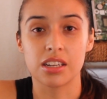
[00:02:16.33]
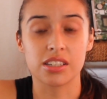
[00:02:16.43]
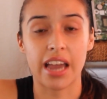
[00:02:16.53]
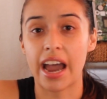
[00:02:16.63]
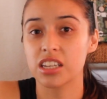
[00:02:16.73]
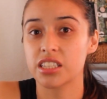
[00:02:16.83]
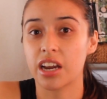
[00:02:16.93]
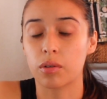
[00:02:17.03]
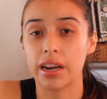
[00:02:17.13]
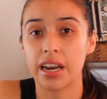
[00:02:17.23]
There's a
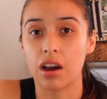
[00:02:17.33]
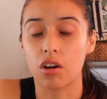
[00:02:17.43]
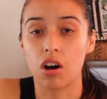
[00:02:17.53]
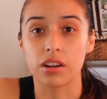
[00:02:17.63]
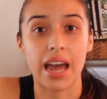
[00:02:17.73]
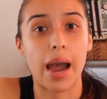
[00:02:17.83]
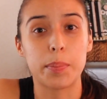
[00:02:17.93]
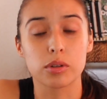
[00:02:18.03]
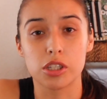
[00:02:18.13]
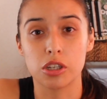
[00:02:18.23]
hashtag right now called
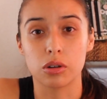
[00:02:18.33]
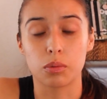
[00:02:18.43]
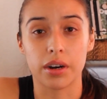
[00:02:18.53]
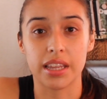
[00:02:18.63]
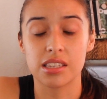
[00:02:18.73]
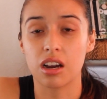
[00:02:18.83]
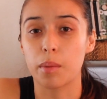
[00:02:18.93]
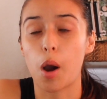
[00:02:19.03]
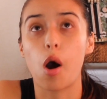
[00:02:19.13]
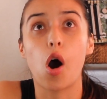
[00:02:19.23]
AppleToo where they talk
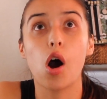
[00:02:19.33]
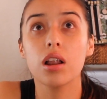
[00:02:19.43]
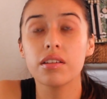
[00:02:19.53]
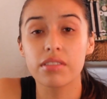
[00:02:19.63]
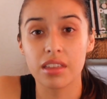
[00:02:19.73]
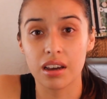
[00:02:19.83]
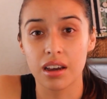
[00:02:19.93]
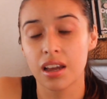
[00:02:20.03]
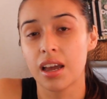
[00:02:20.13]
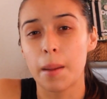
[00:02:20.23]
about all of
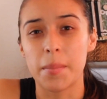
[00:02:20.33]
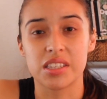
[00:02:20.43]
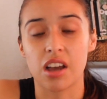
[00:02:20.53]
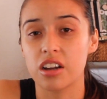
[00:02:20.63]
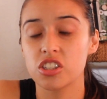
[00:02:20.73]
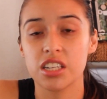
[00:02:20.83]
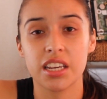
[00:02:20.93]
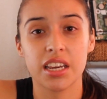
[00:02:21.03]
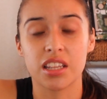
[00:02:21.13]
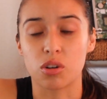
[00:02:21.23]
the
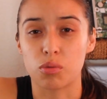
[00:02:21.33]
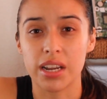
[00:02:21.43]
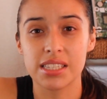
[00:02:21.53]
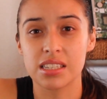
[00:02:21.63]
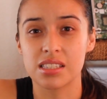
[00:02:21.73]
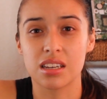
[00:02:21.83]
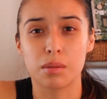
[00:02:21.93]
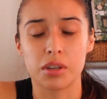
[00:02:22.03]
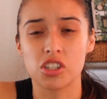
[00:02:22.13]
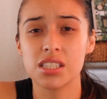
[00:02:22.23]
misogyny and the
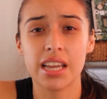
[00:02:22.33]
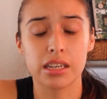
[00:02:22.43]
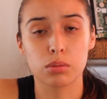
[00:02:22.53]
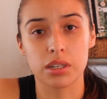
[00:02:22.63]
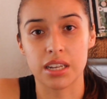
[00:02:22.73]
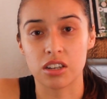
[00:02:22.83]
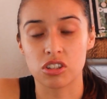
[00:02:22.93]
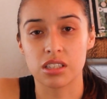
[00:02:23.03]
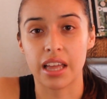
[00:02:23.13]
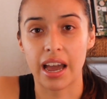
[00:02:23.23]
racism and just the
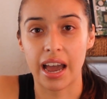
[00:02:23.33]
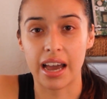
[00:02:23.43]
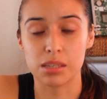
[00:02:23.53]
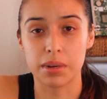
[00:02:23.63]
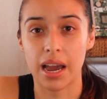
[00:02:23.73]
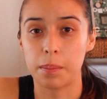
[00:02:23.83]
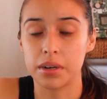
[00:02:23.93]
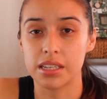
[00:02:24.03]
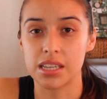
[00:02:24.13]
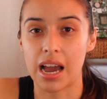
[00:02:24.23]
exploitation that has been
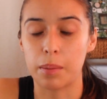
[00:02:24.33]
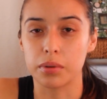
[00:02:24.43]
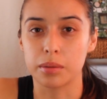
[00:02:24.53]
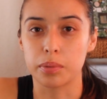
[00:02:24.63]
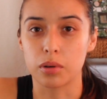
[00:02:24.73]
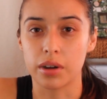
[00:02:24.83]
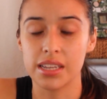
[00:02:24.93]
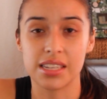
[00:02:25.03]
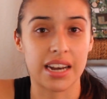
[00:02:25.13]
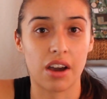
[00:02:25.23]
happening to Apple
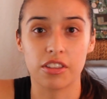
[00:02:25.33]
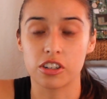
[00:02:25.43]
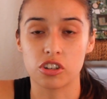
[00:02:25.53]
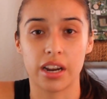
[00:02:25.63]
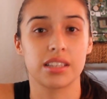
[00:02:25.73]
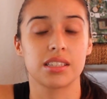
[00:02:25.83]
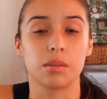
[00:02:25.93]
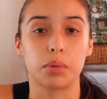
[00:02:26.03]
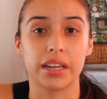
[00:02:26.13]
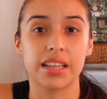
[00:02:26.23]
employees and now they're trying to
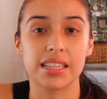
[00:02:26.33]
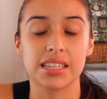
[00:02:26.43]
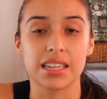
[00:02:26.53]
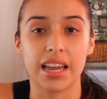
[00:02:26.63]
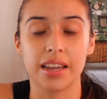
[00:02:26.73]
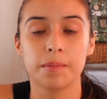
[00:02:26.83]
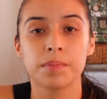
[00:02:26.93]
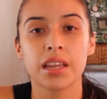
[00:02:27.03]
bring that to light.